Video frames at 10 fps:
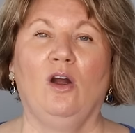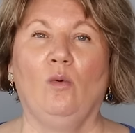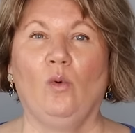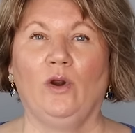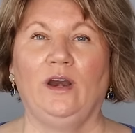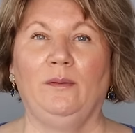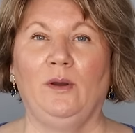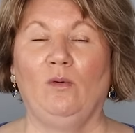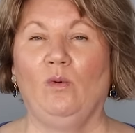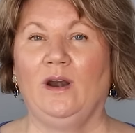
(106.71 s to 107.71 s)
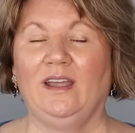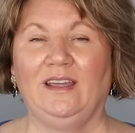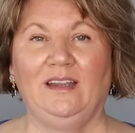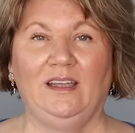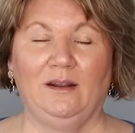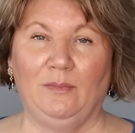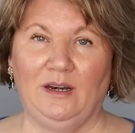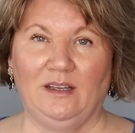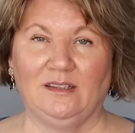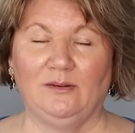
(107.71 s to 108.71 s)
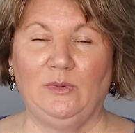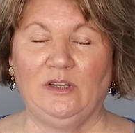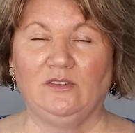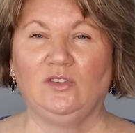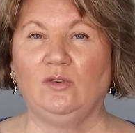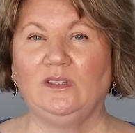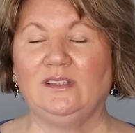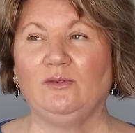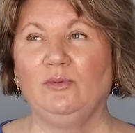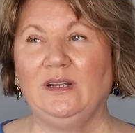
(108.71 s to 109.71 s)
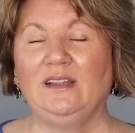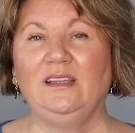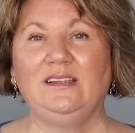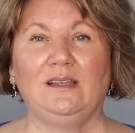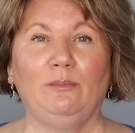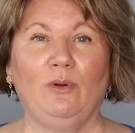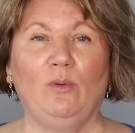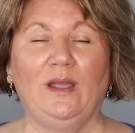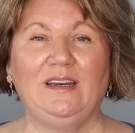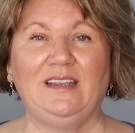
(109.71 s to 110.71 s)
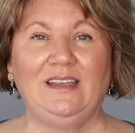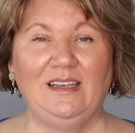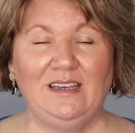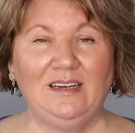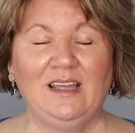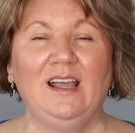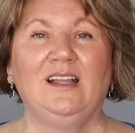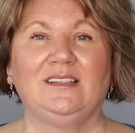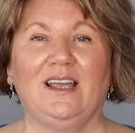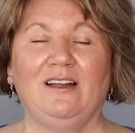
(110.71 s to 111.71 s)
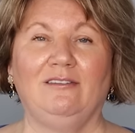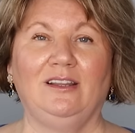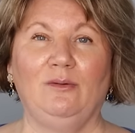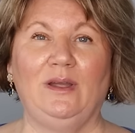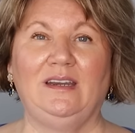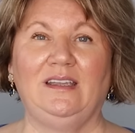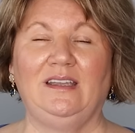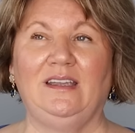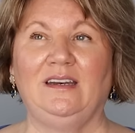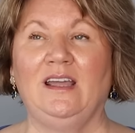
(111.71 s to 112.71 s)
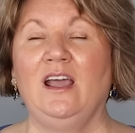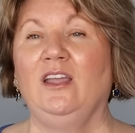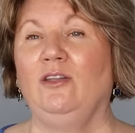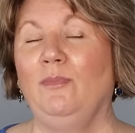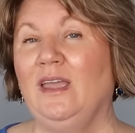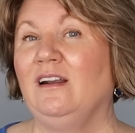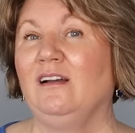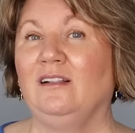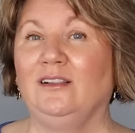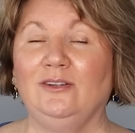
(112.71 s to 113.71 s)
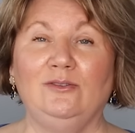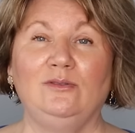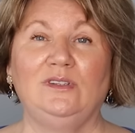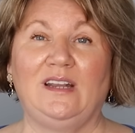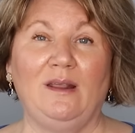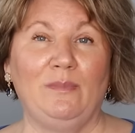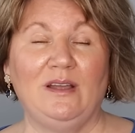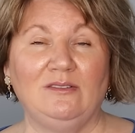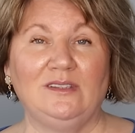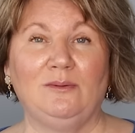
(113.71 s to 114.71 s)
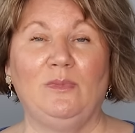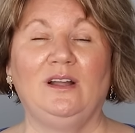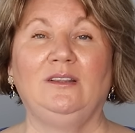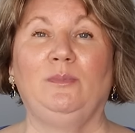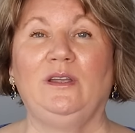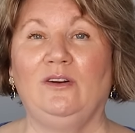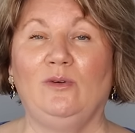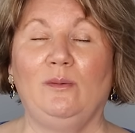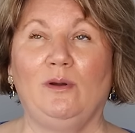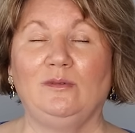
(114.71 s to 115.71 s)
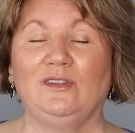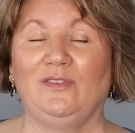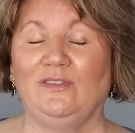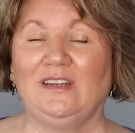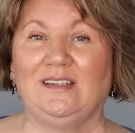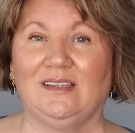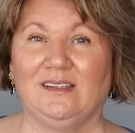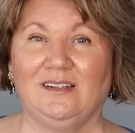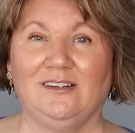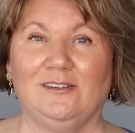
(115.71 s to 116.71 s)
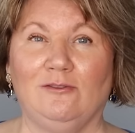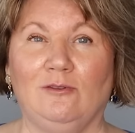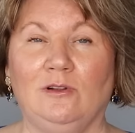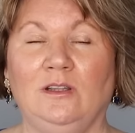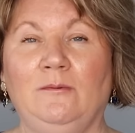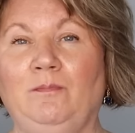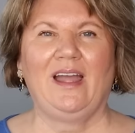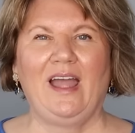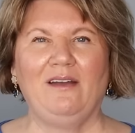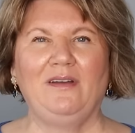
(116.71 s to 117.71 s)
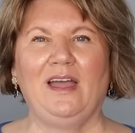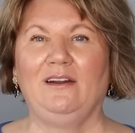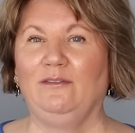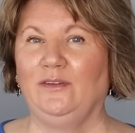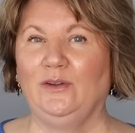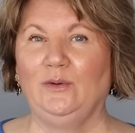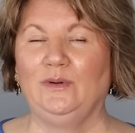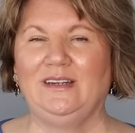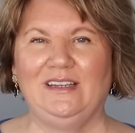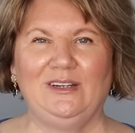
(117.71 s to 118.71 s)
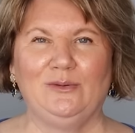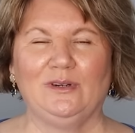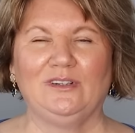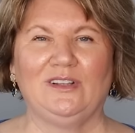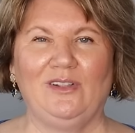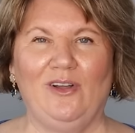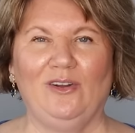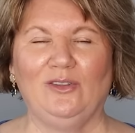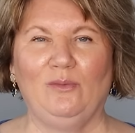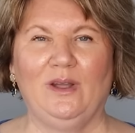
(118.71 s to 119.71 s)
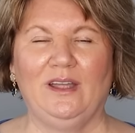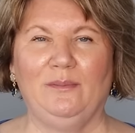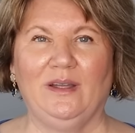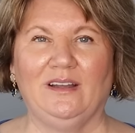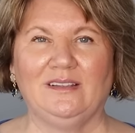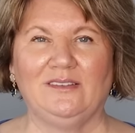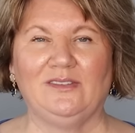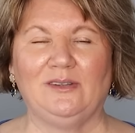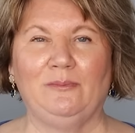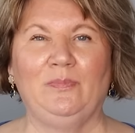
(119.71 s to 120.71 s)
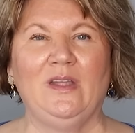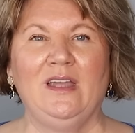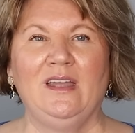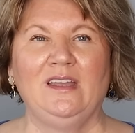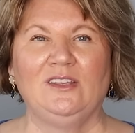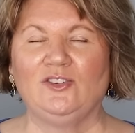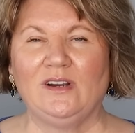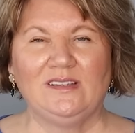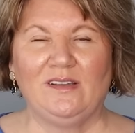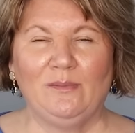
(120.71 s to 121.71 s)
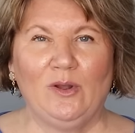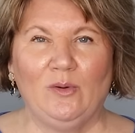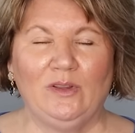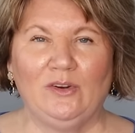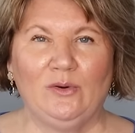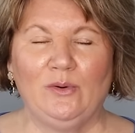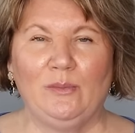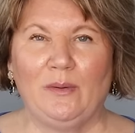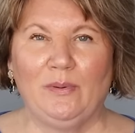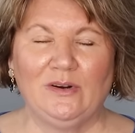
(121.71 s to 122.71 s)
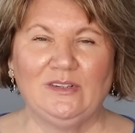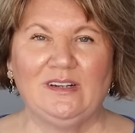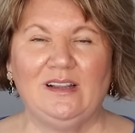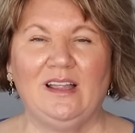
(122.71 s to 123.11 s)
or worrying about what I can eat at my next meal. So it's a really simple way to eat it's a healthy way to eat. You may not lose 10 pounds a month, but you know, I'm almost 56 years old. I have had a few detours along the way because of some stress I'm going through in my personal